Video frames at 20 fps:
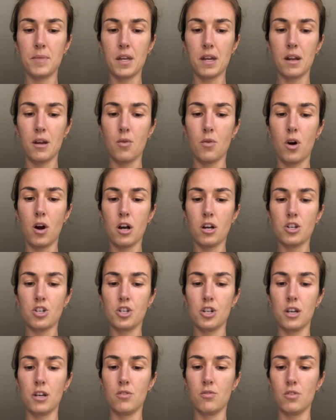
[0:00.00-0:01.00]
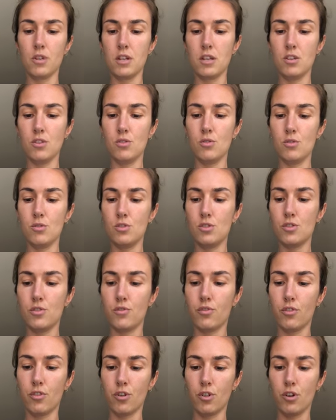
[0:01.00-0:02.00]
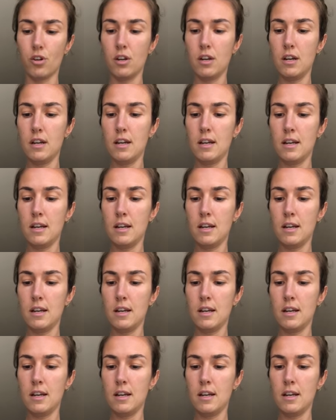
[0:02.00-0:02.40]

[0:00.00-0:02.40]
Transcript: that I wash and reuse for